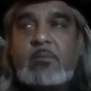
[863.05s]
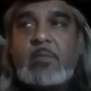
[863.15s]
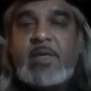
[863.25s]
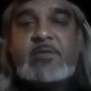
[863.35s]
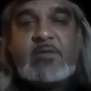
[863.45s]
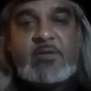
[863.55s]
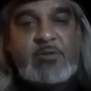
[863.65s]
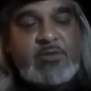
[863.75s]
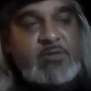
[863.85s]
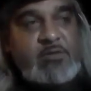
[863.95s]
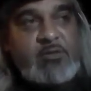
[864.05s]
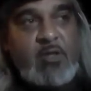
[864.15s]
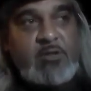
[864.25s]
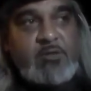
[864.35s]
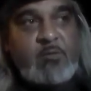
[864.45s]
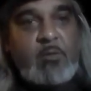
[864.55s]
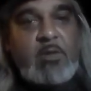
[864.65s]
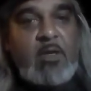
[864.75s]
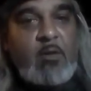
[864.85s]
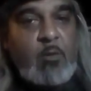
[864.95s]
institutions and structures will
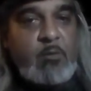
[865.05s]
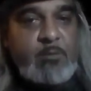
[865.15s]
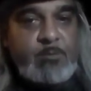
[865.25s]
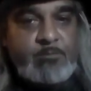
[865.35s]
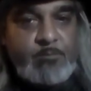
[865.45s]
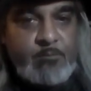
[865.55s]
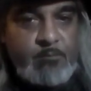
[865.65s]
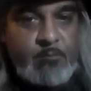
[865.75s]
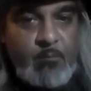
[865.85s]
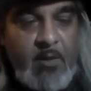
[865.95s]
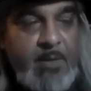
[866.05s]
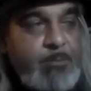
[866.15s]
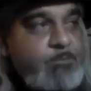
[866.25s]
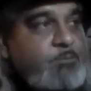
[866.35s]
not hold, right?